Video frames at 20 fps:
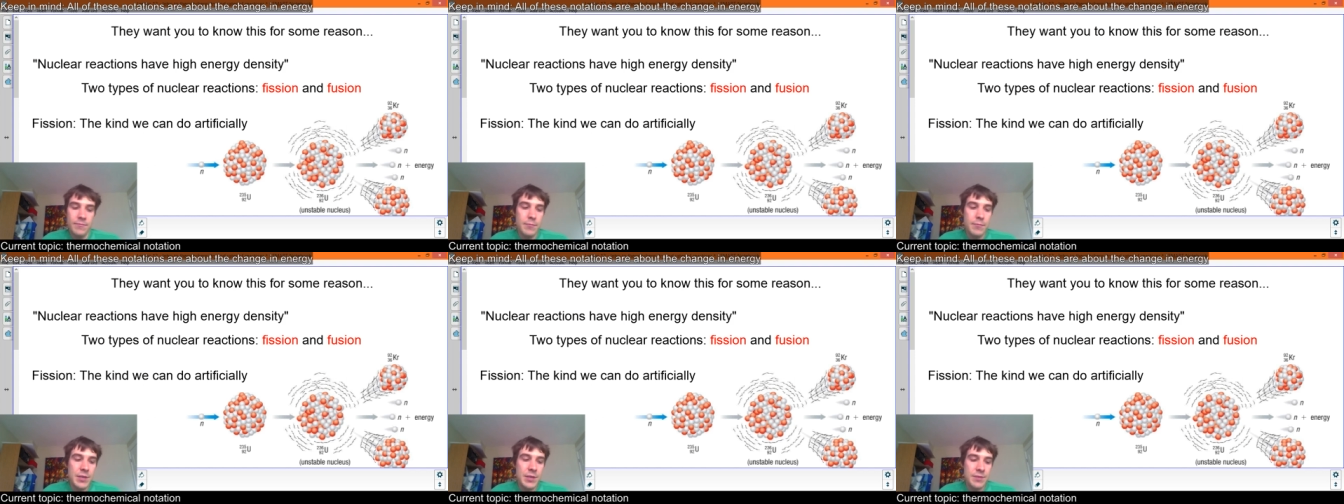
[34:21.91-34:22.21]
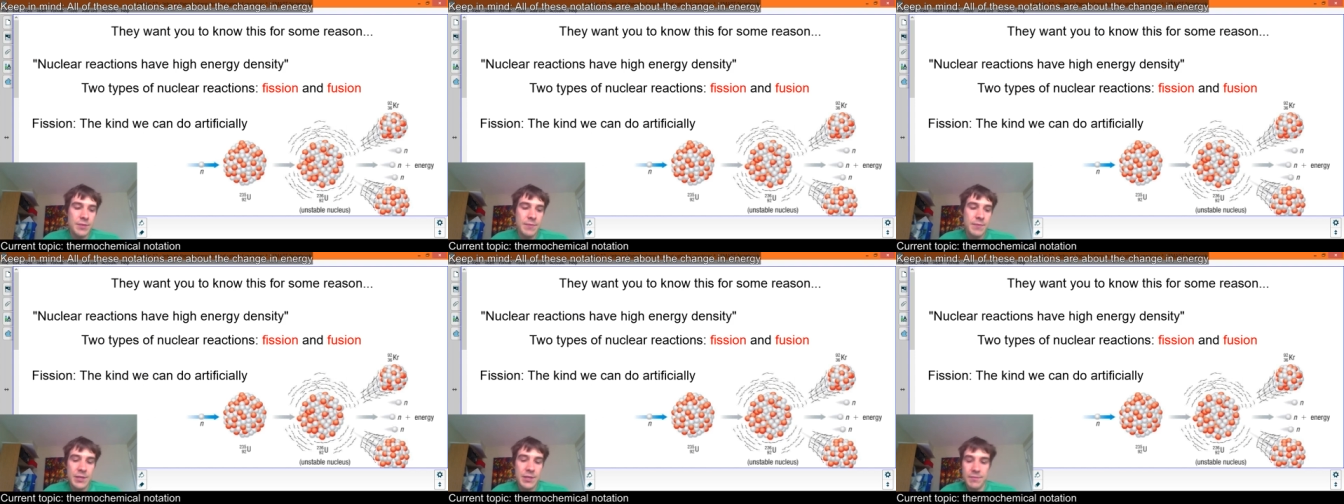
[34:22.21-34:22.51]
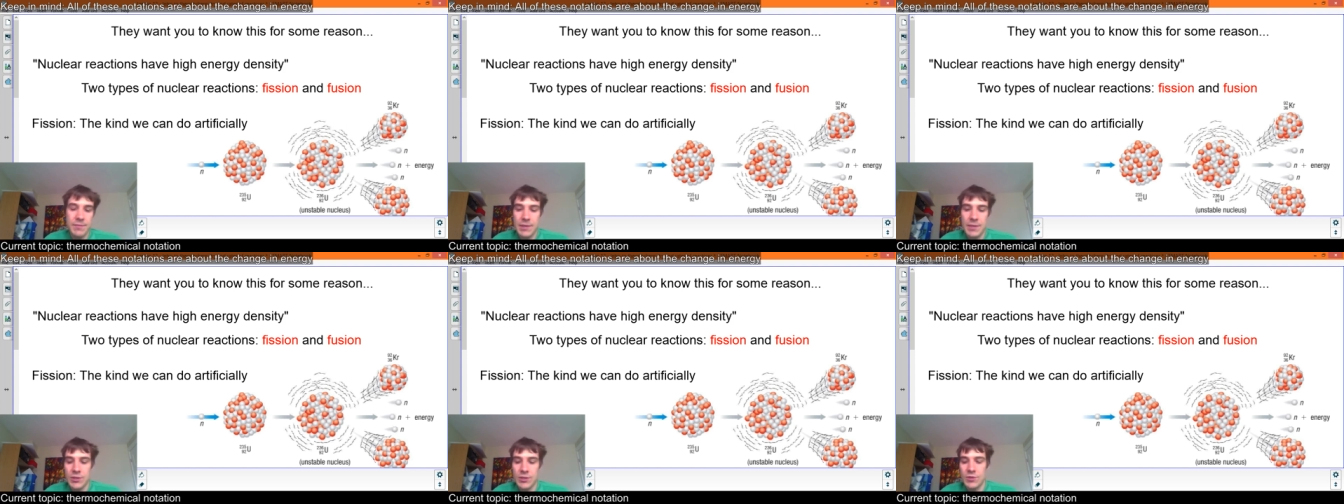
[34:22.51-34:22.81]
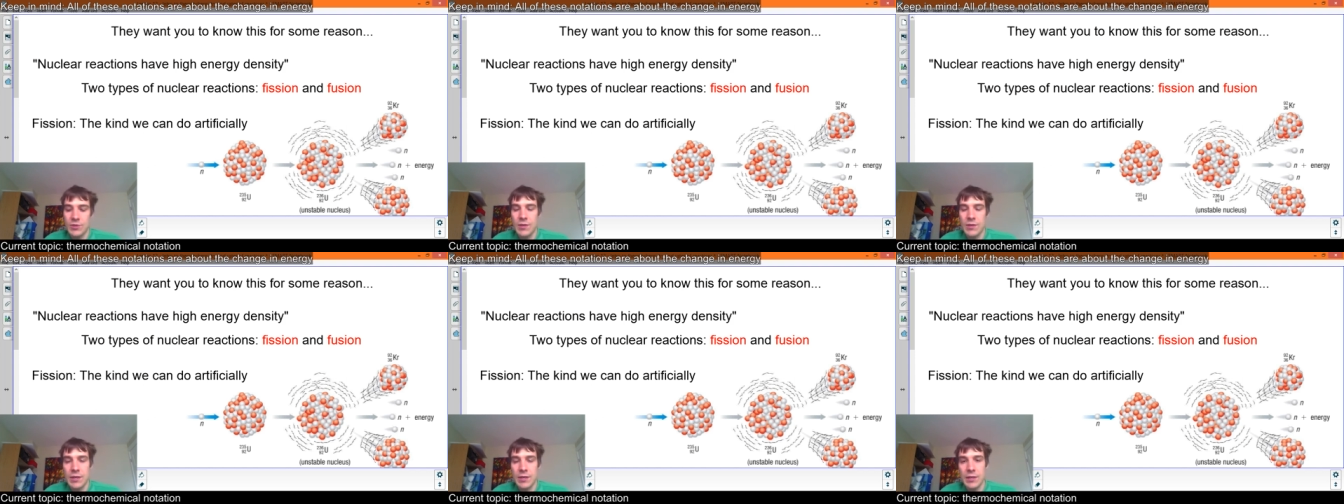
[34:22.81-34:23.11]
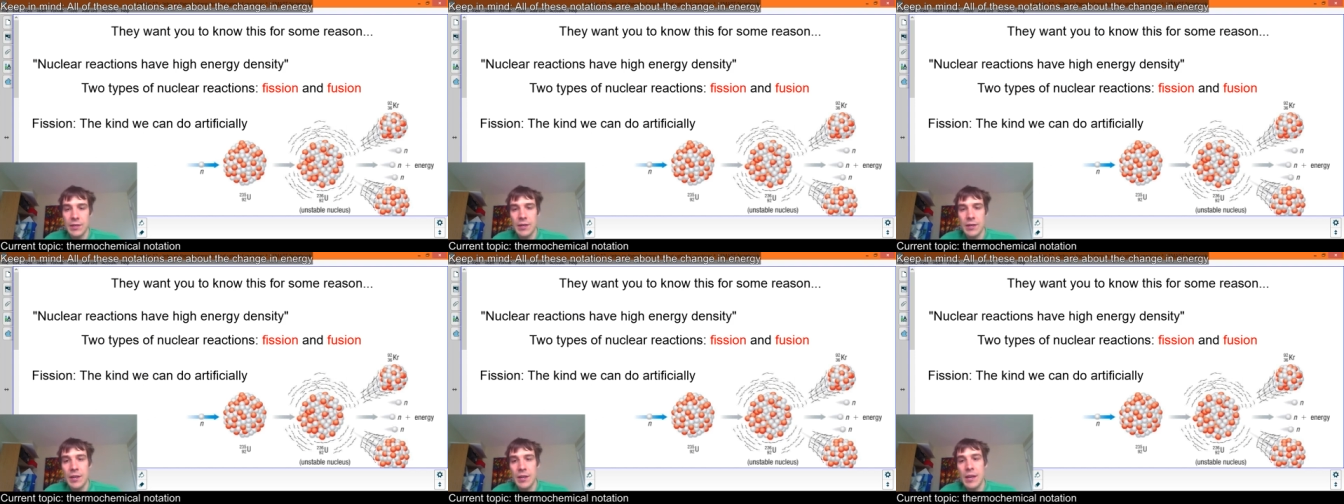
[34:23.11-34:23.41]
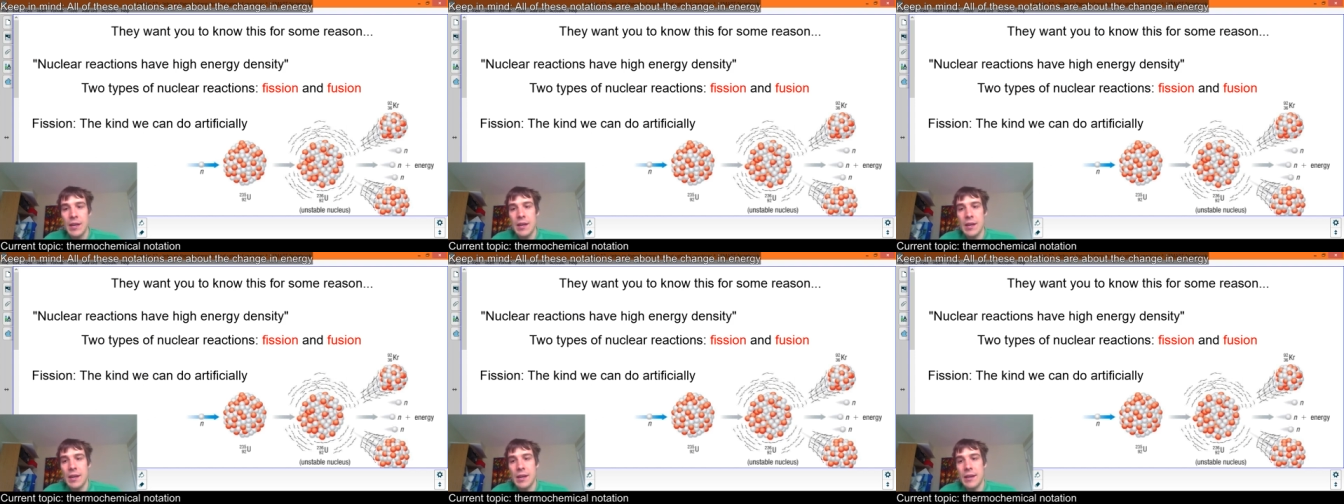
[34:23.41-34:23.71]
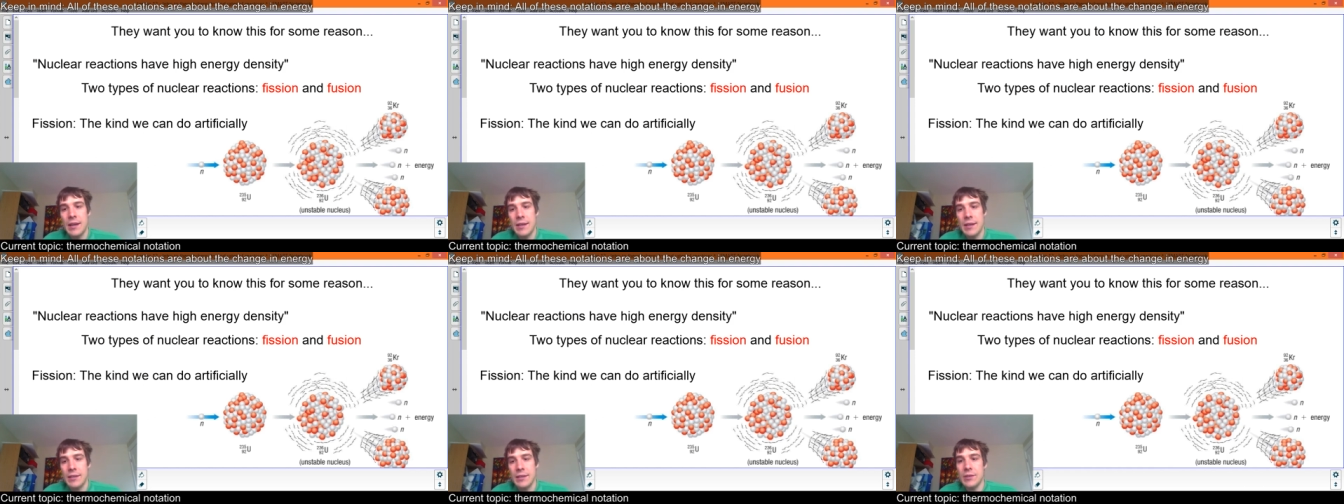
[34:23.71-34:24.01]
much, much, much stronger
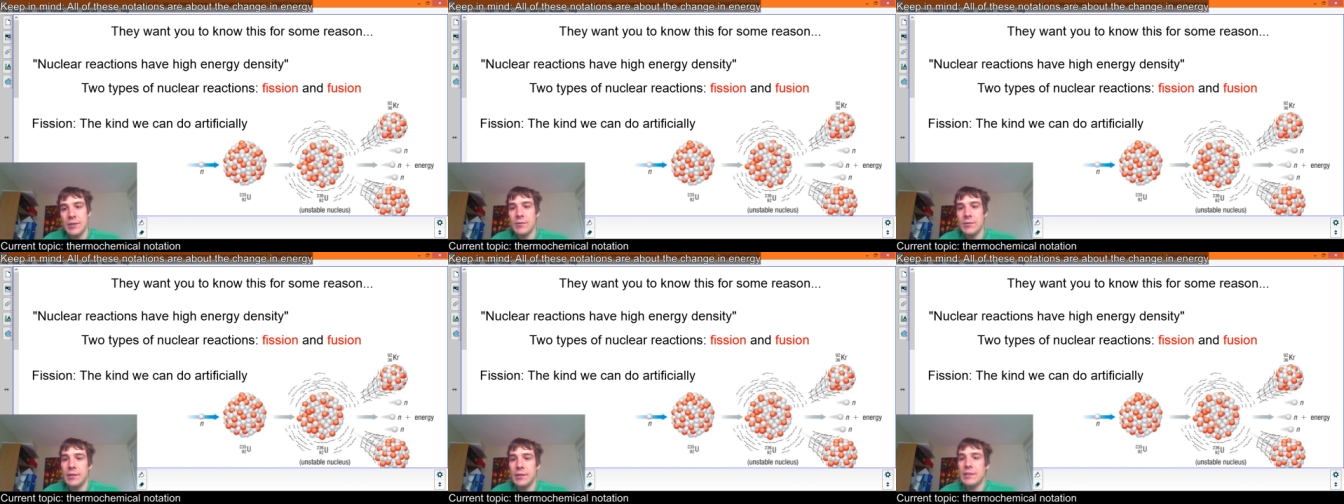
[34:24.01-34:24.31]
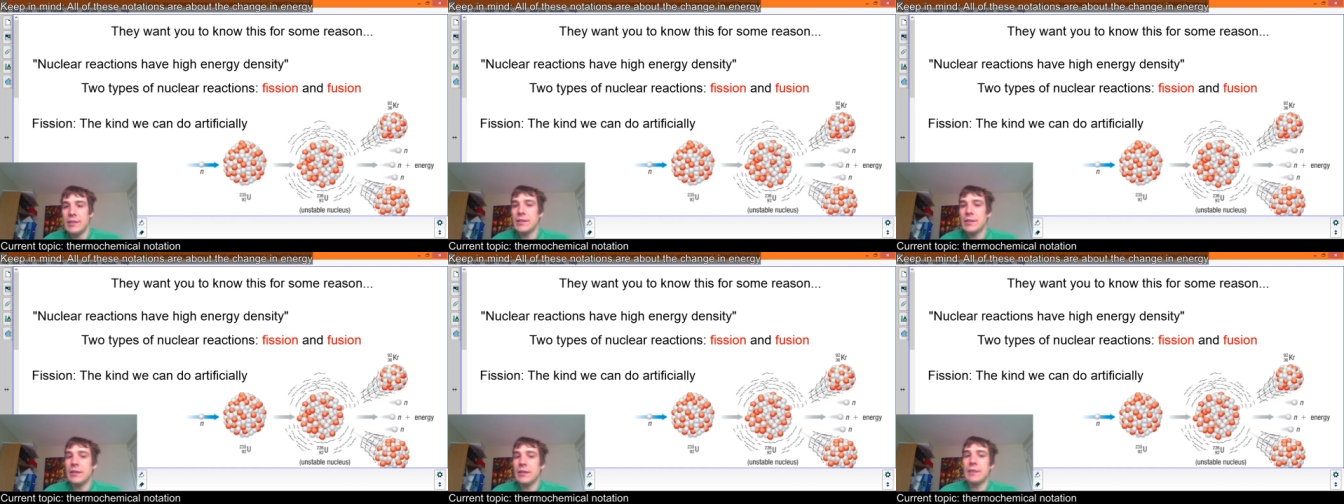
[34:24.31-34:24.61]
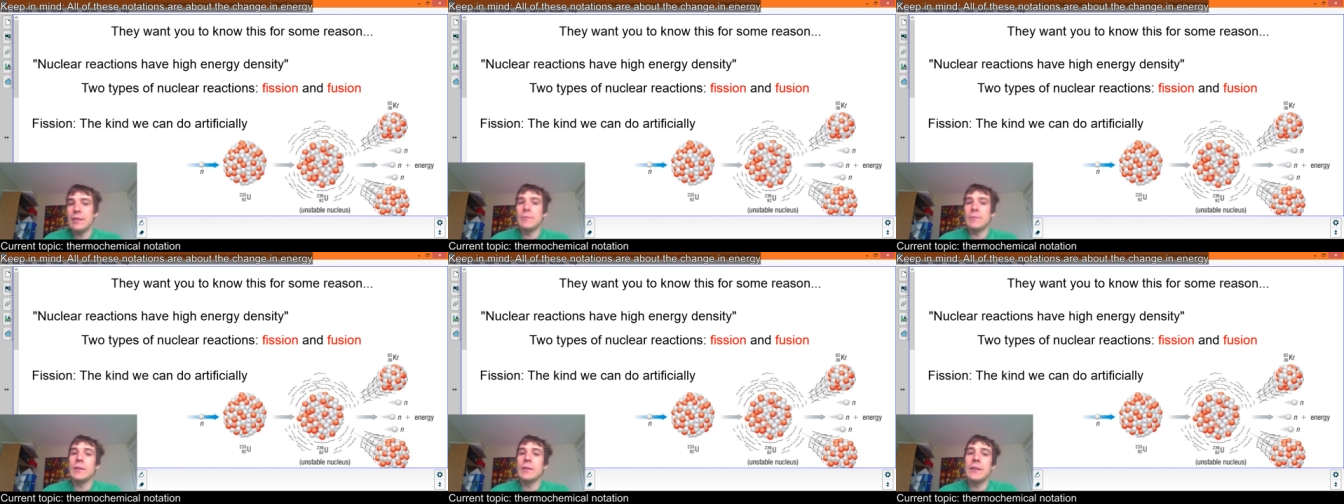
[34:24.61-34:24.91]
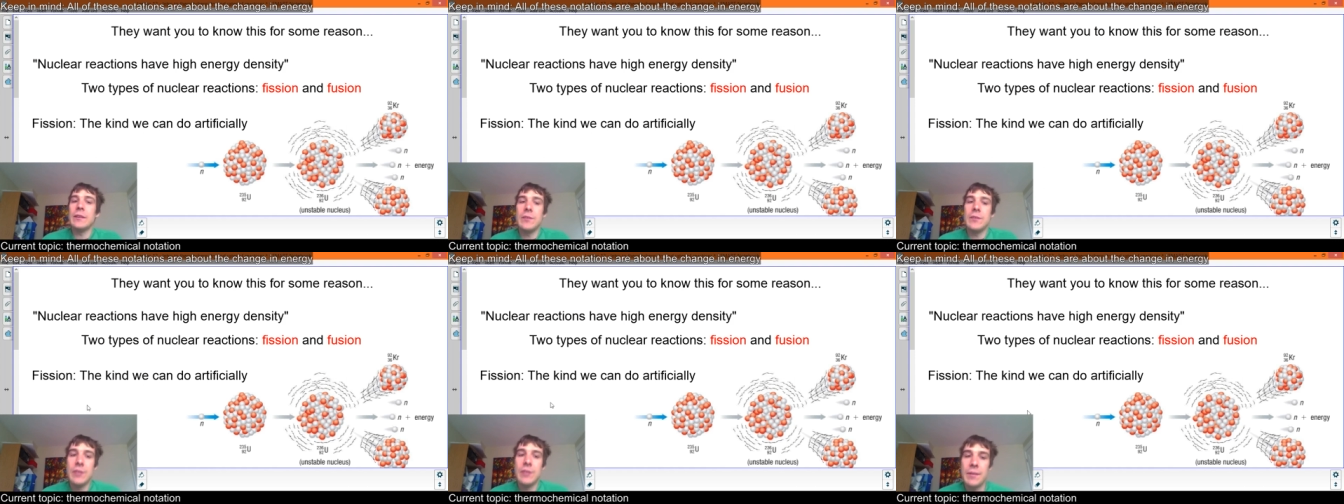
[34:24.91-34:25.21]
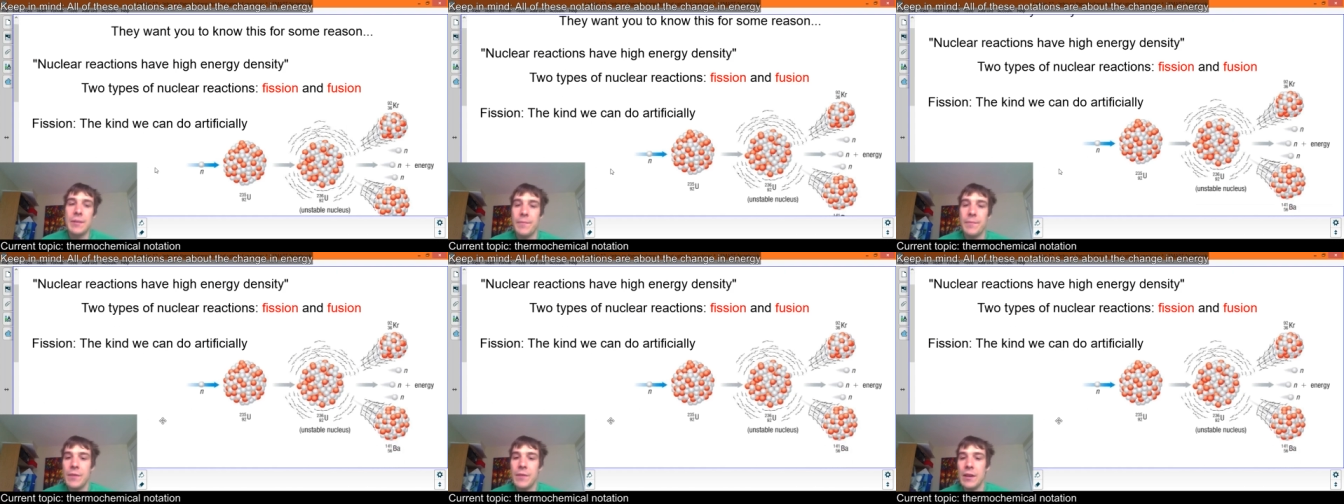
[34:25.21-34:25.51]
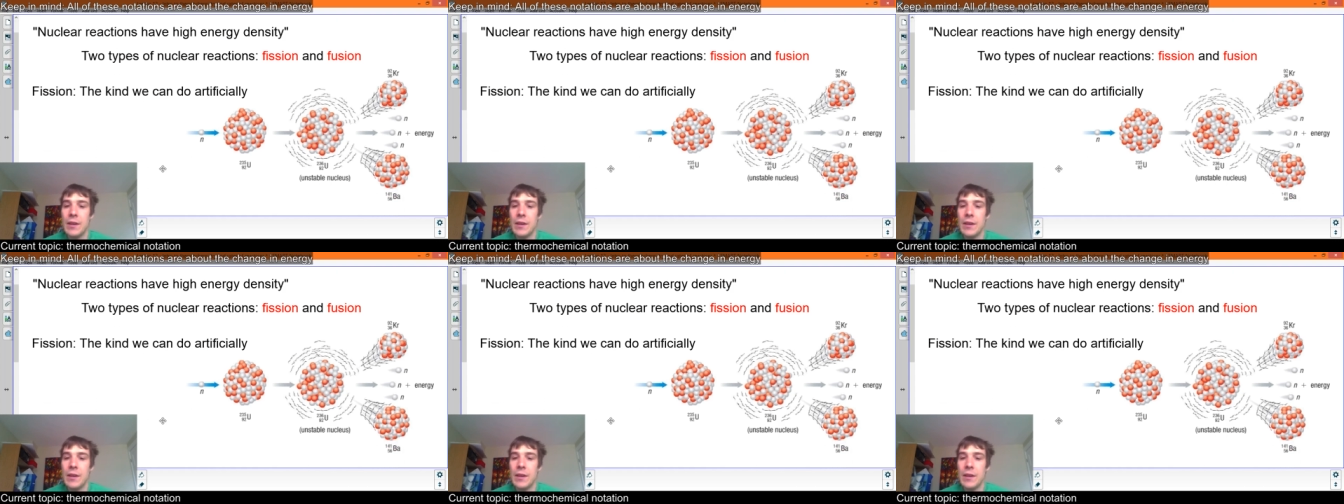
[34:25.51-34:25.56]
and can release a lot more energy.